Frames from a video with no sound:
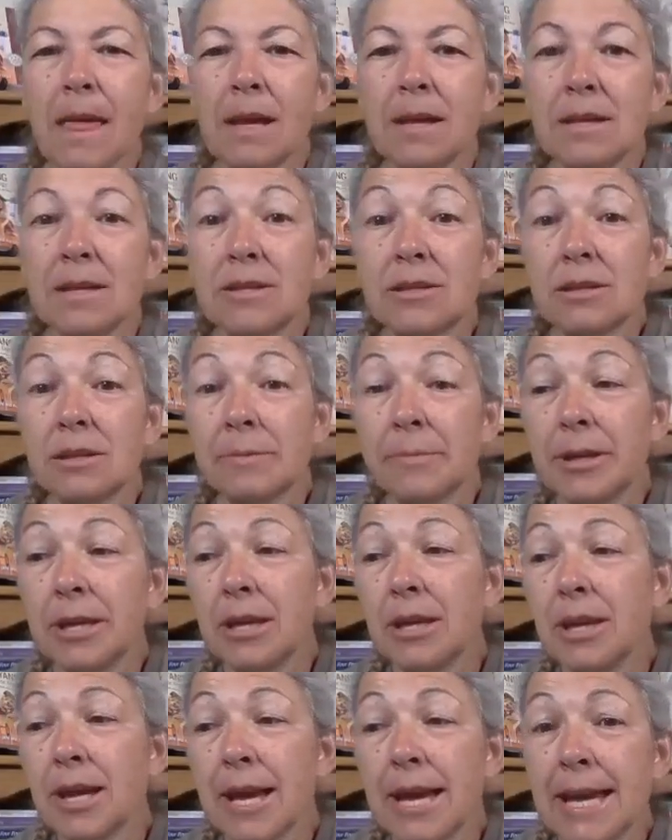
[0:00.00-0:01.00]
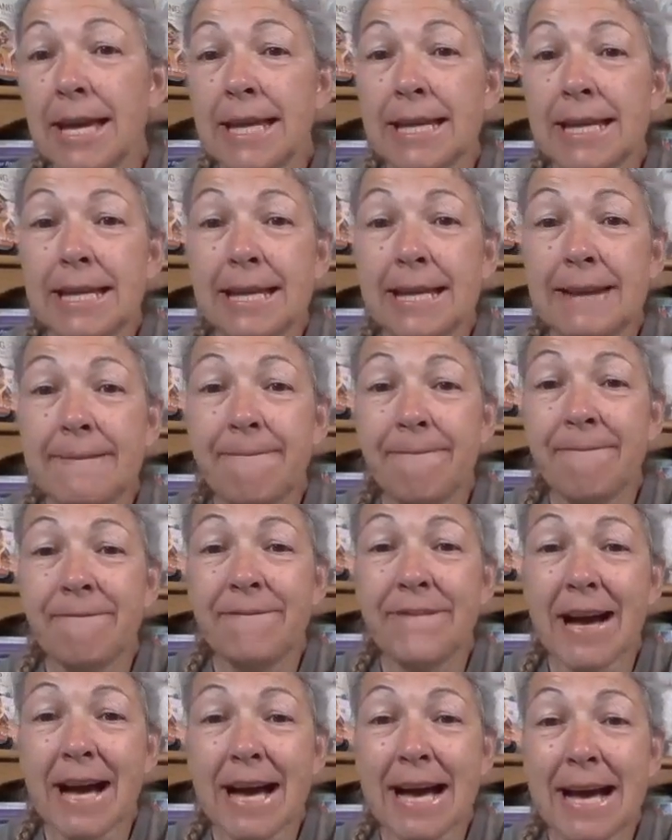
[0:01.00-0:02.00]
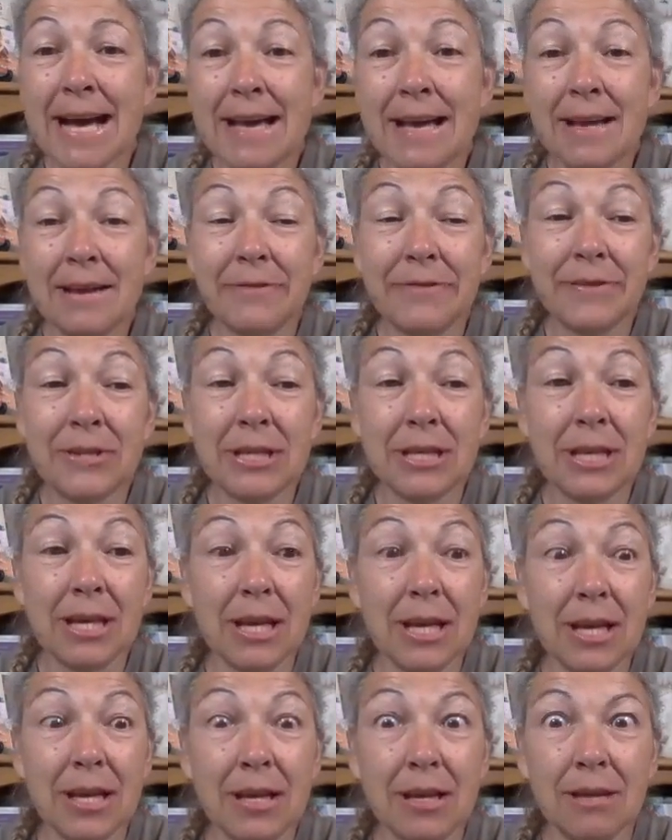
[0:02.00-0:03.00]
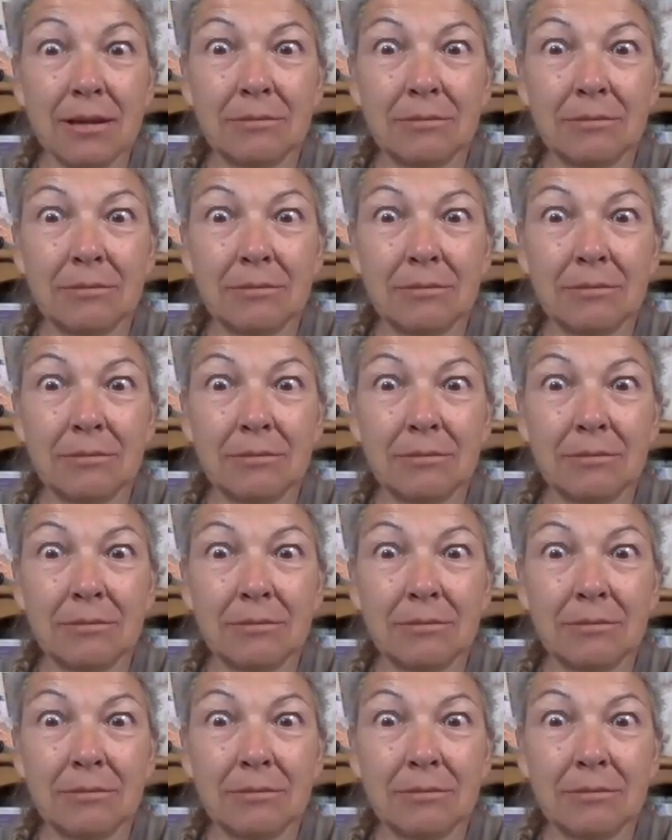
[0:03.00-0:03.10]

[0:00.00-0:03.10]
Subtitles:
It's going to be 85 today.